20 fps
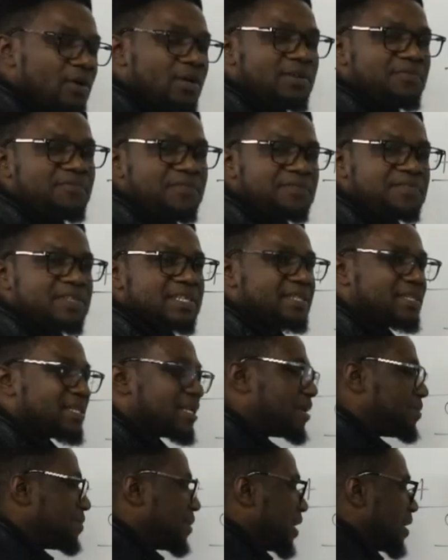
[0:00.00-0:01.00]
only
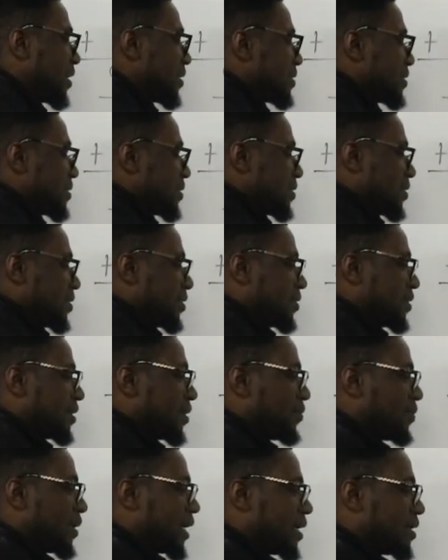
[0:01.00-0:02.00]
53 minutes on
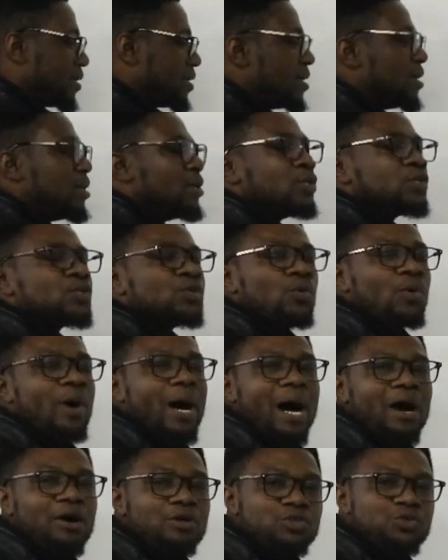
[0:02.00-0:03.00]
the way. So
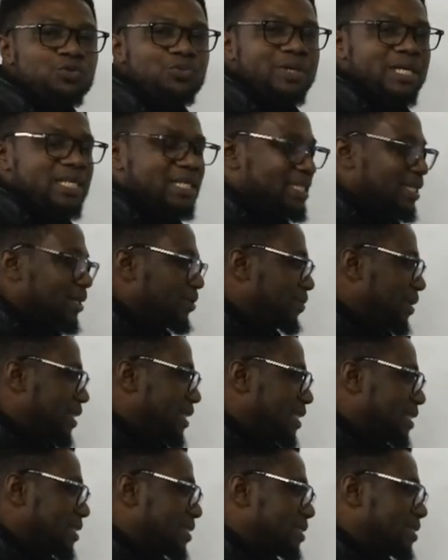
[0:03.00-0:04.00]
how do we deal with
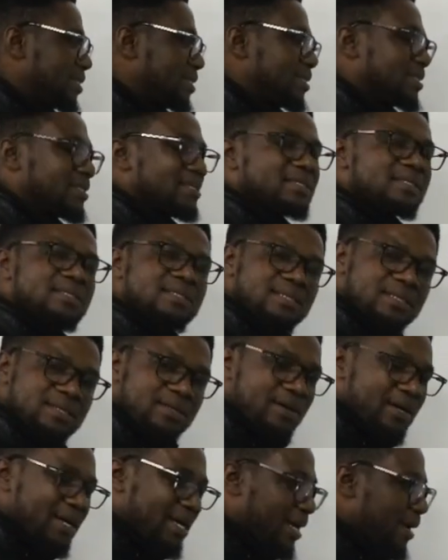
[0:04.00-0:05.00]
this?
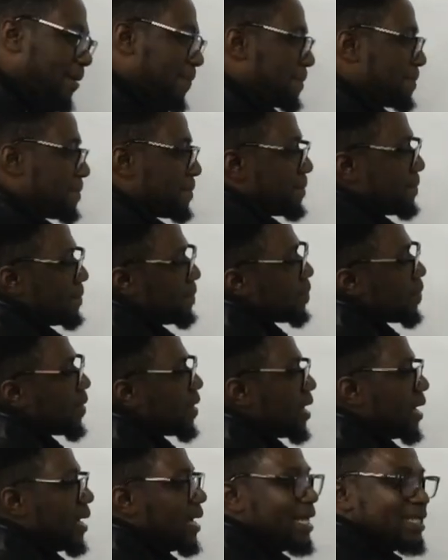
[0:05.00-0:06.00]
Okay,
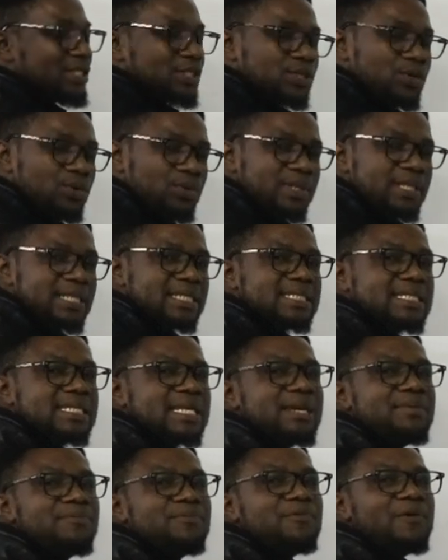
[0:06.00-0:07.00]
let's go the
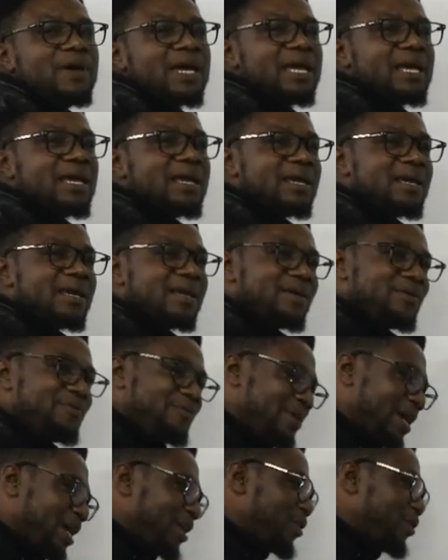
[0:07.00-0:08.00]
same way.
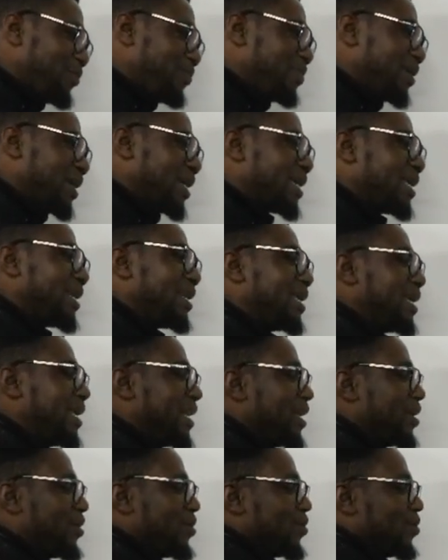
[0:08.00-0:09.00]
We are not breaking
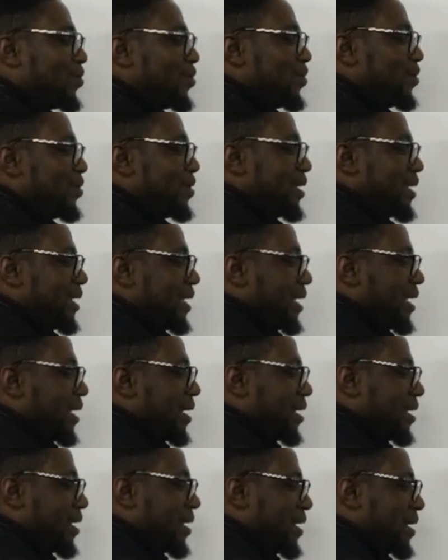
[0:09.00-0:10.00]
any rule
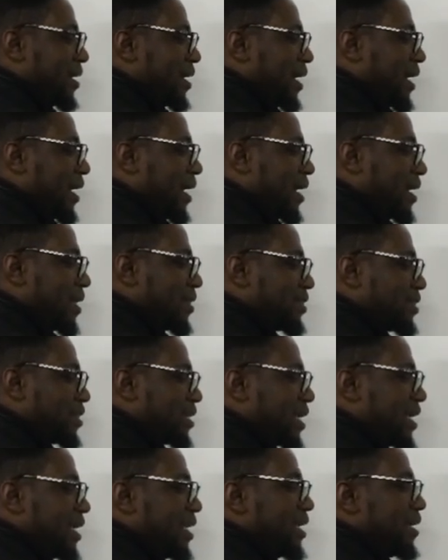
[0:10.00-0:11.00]
here.
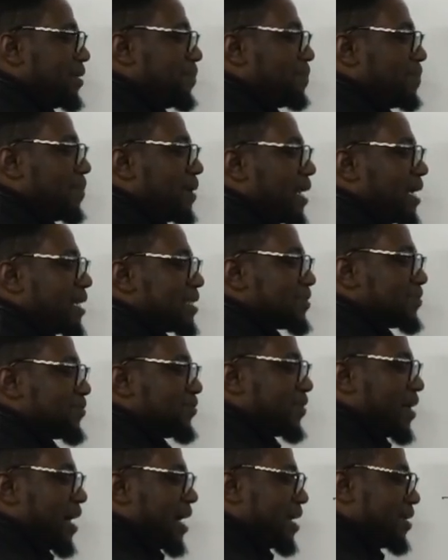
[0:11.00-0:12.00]
3 plus
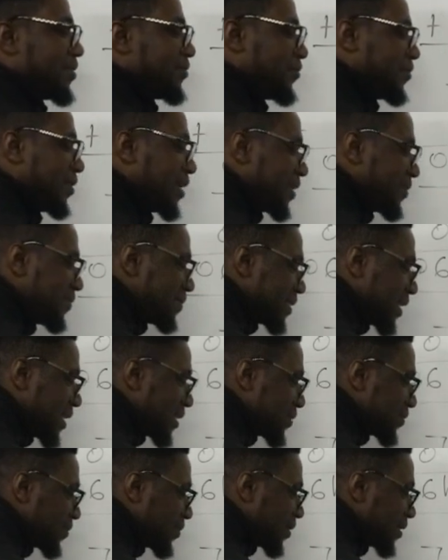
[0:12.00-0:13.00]
5 gives
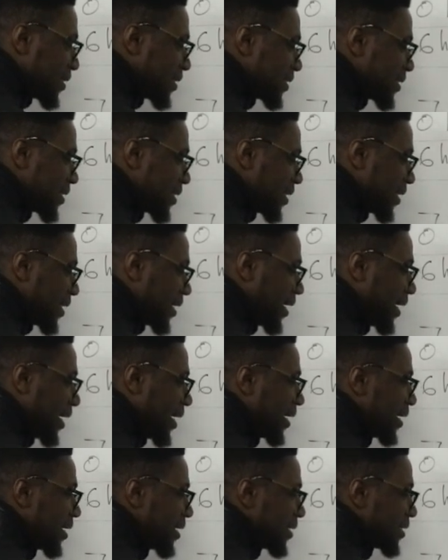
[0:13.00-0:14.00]
us what?
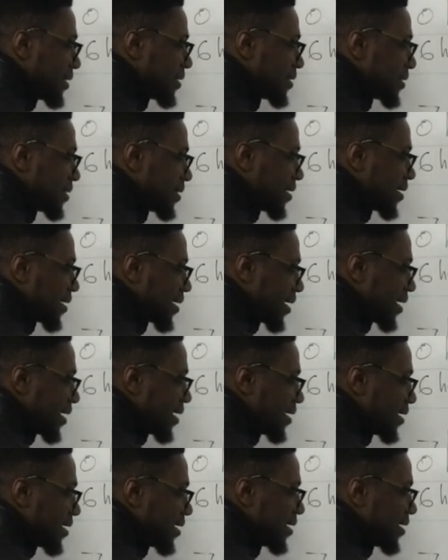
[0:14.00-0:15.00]
8.
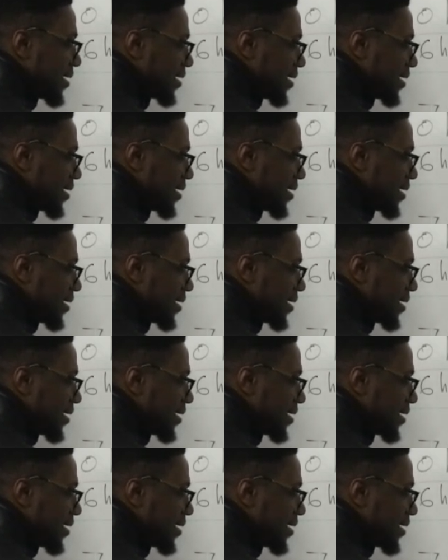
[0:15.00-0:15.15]
Okay.